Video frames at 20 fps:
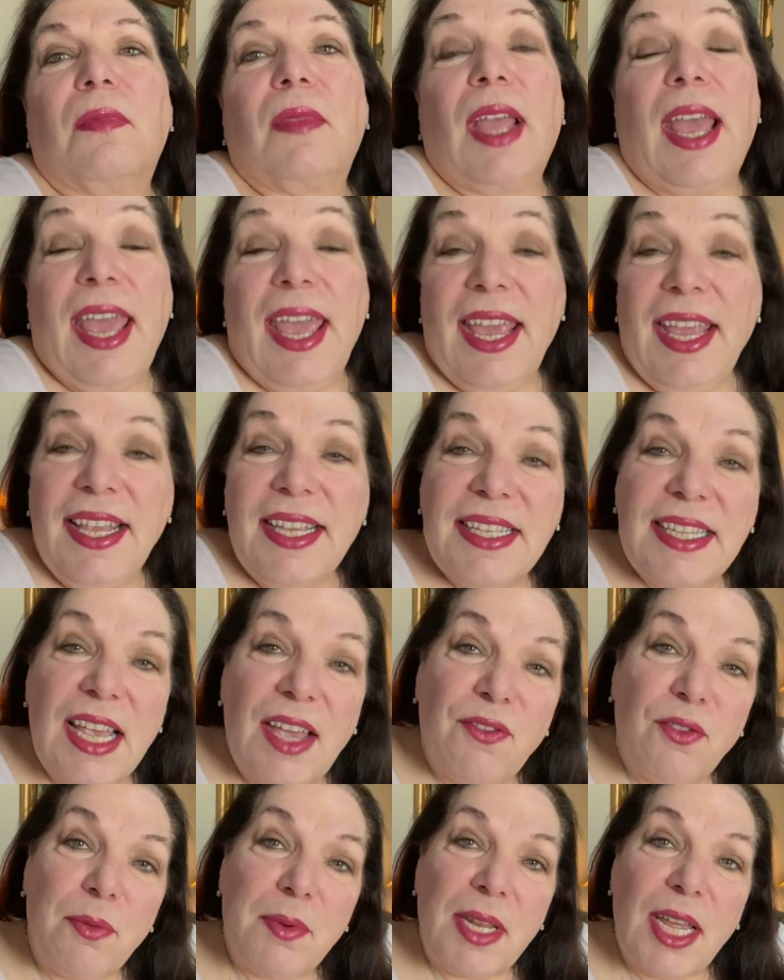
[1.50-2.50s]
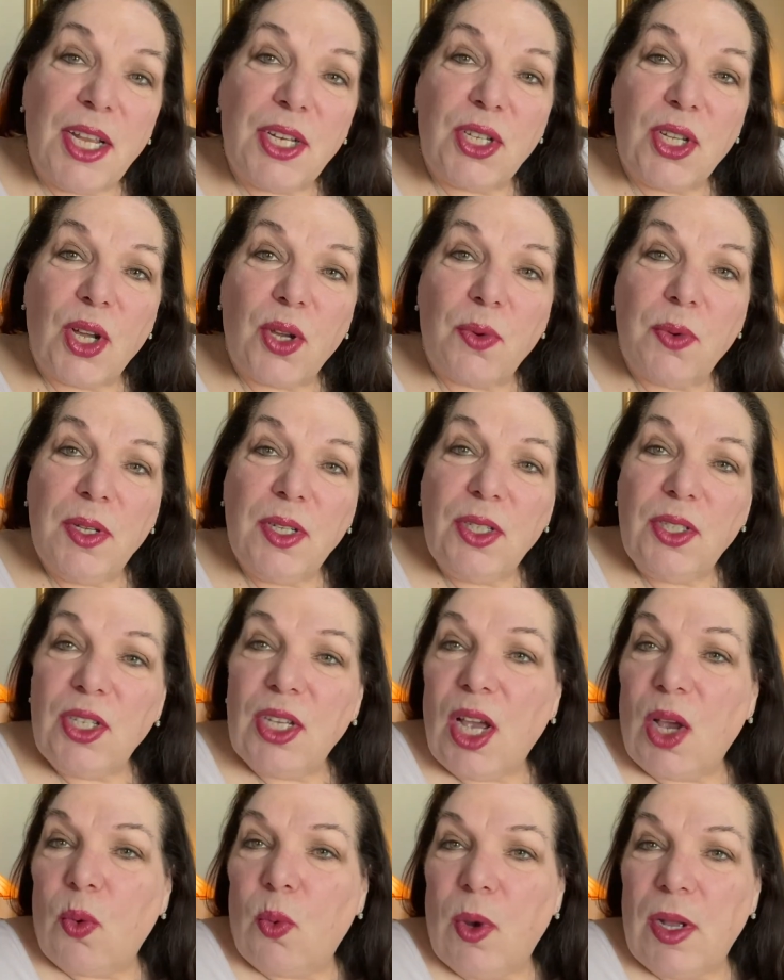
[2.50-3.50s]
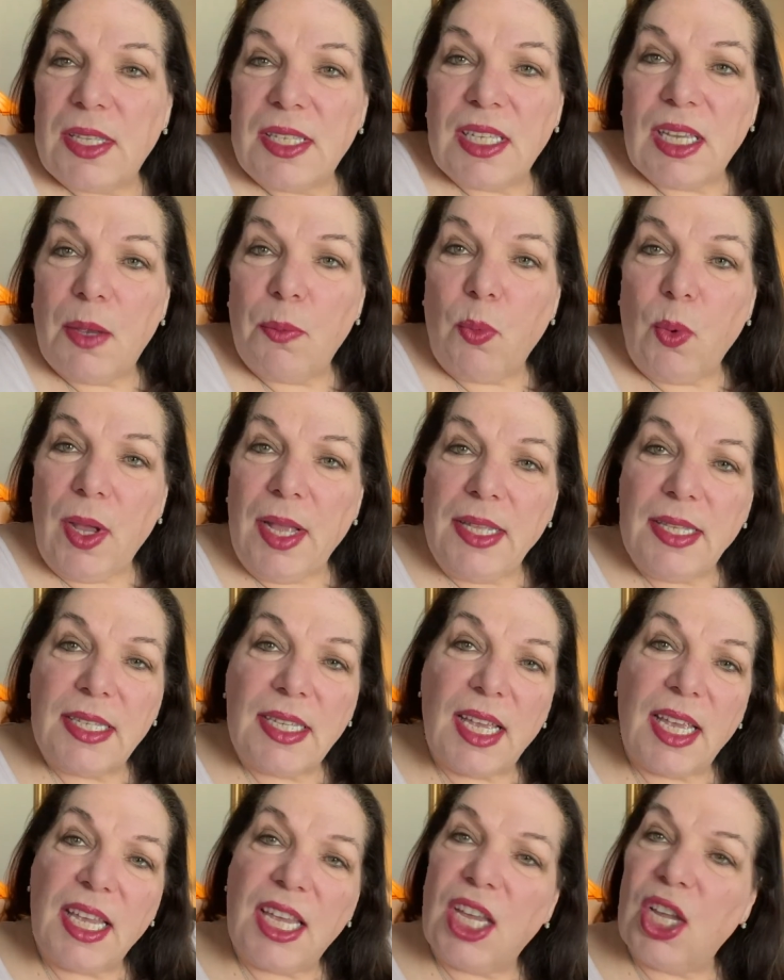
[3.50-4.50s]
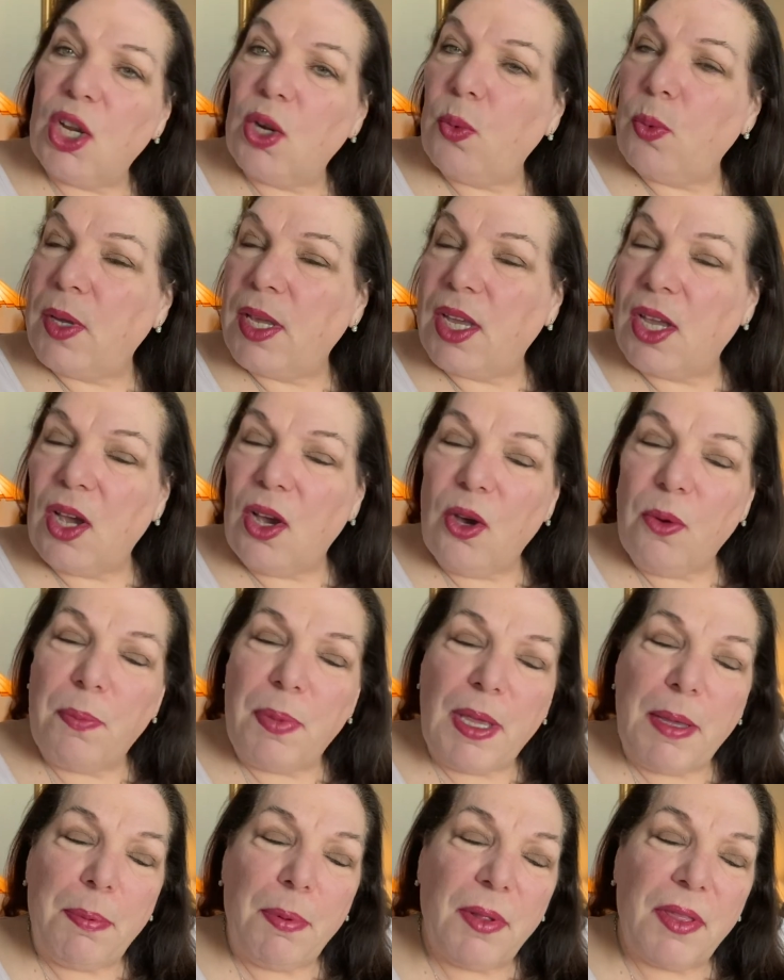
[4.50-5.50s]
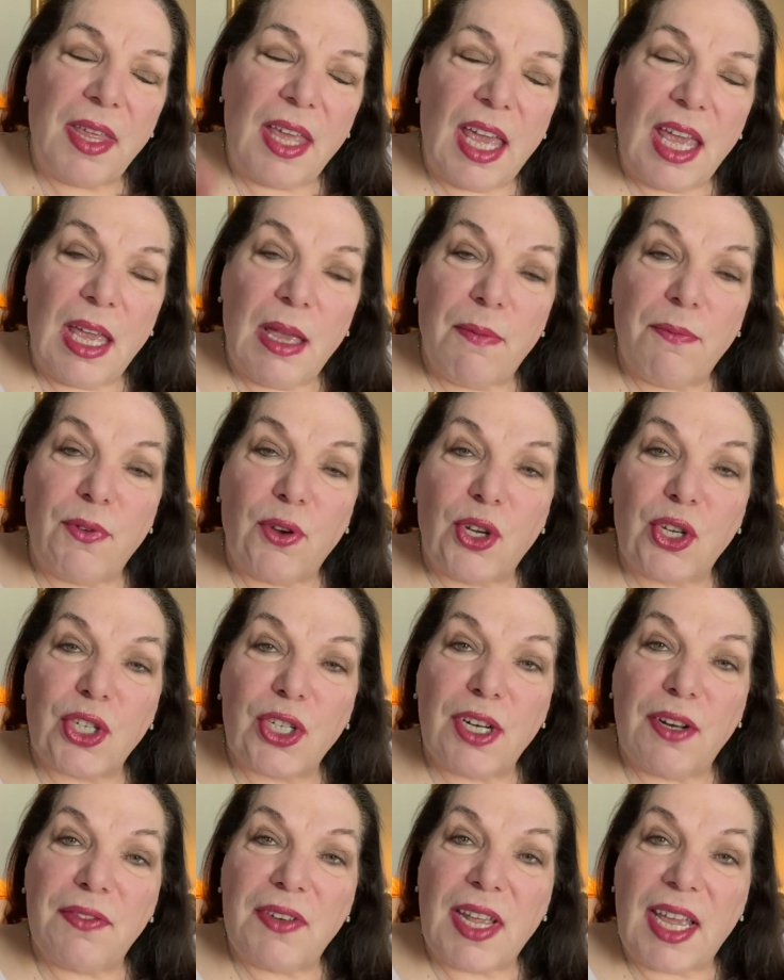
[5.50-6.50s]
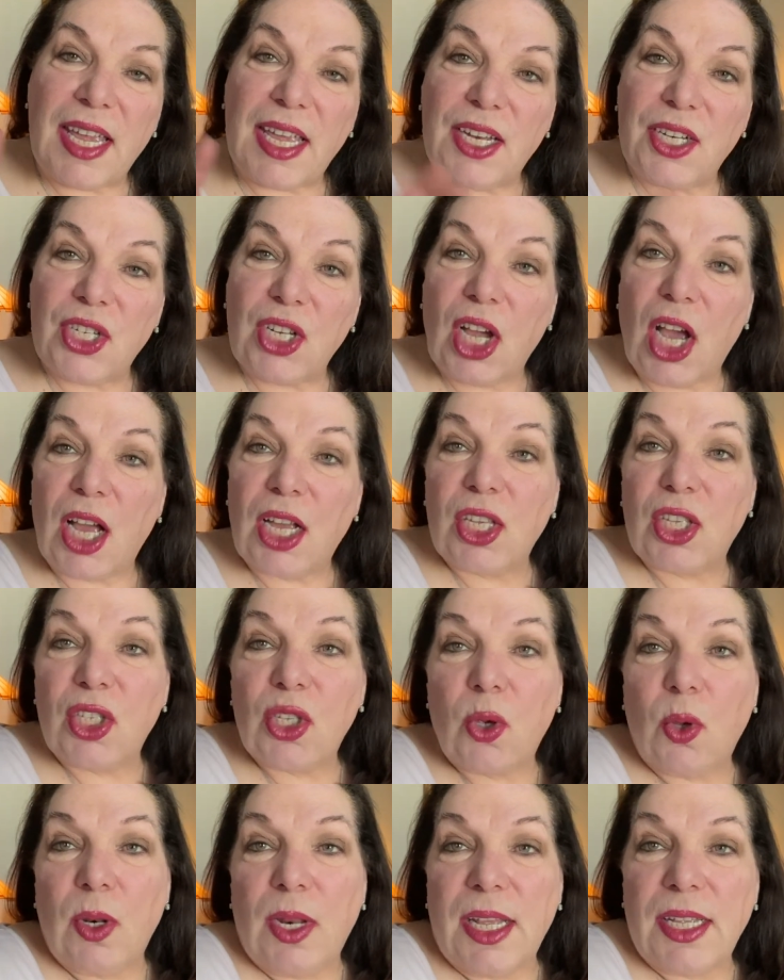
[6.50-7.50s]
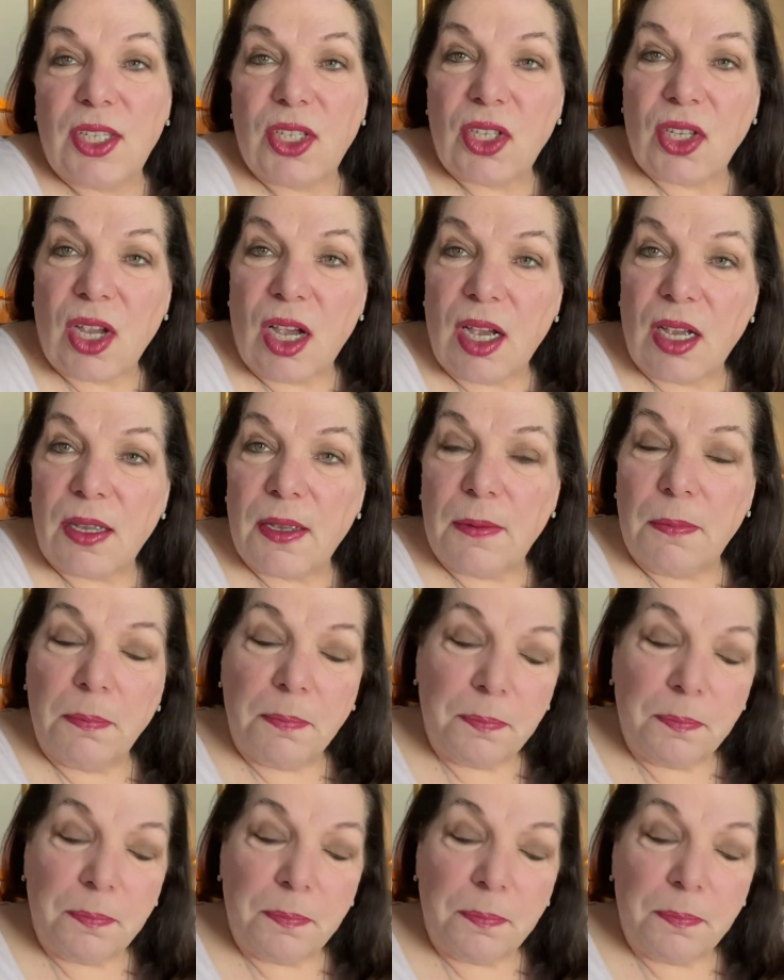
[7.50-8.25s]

Hey, Sam from Dian Talk Real Talk. What's up Wednesday? Here we go, people, the AM version of Dian Talk. So let's talk.